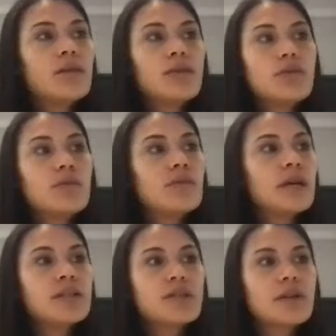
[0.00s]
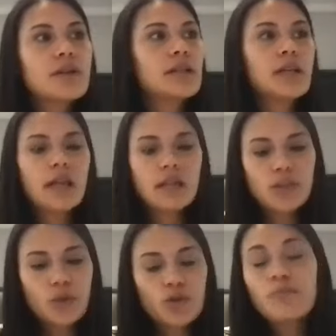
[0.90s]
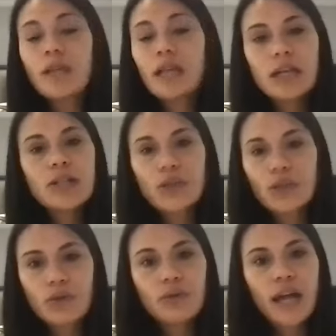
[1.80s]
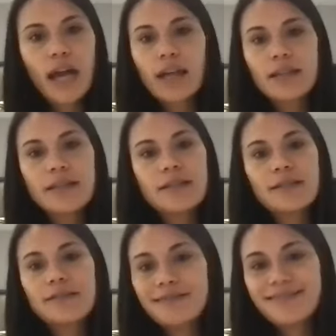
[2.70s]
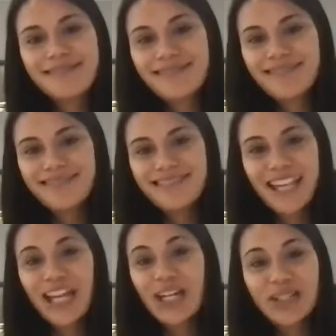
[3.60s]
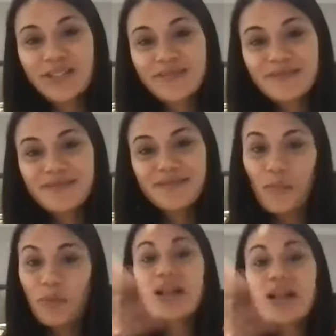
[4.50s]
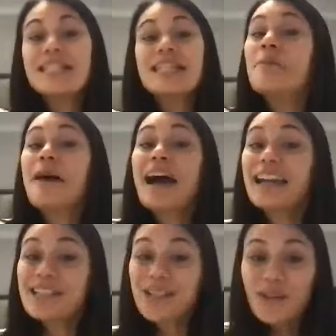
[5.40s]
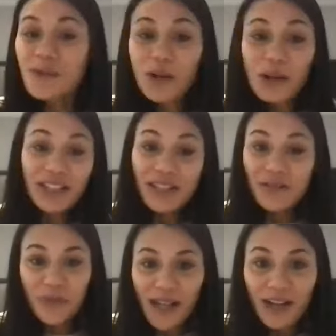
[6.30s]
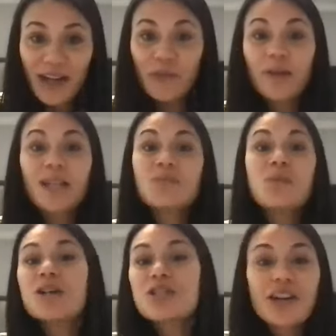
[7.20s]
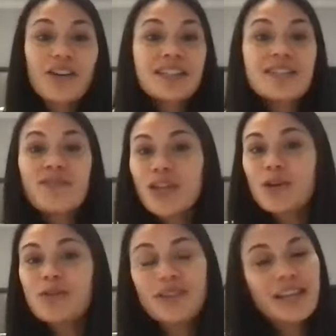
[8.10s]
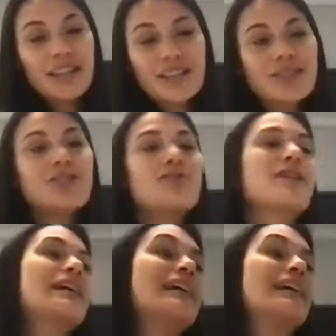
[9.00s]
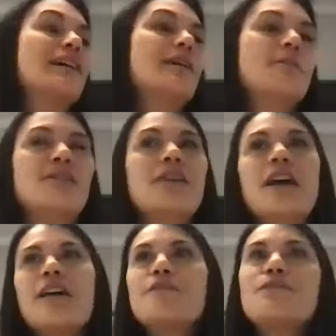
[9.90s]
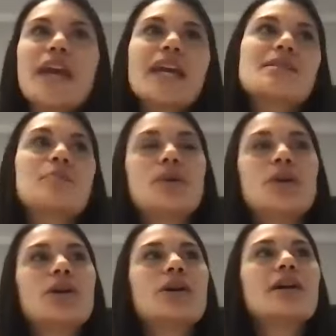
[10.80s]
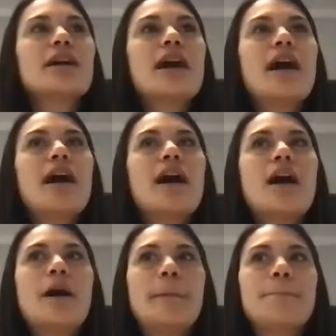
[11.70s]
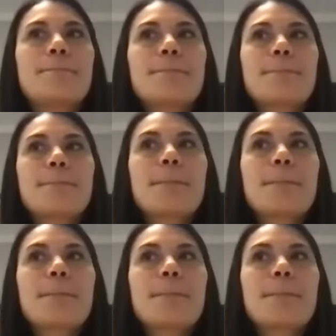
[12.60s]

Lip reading: you certainly, and social media too has, you know, brought DMI into the world as well. Everybody's watching all these videos on Instagram and Facebook. Um,